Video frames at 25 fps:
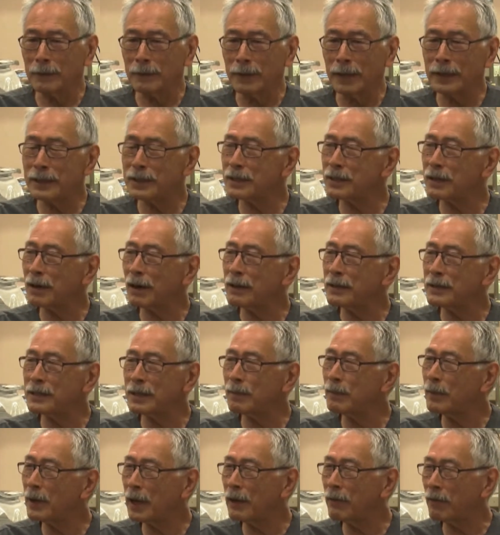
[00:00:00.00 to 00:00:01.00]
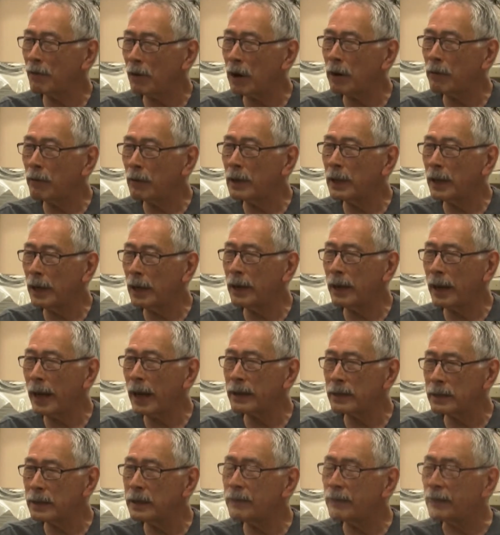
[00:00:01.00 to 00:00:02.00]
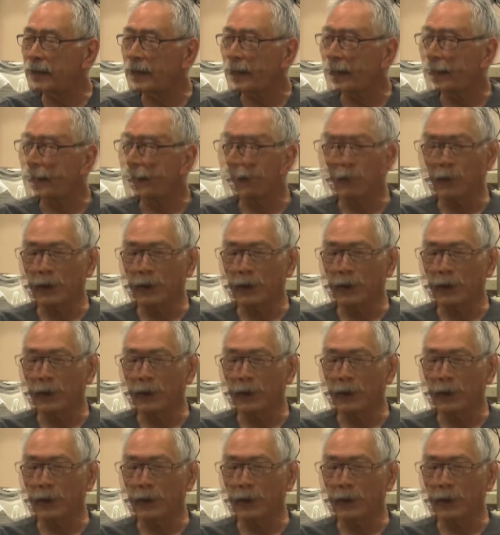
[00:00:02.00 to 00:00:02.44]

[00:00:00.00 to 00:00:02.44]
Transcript: let's start some kind of art-related activity."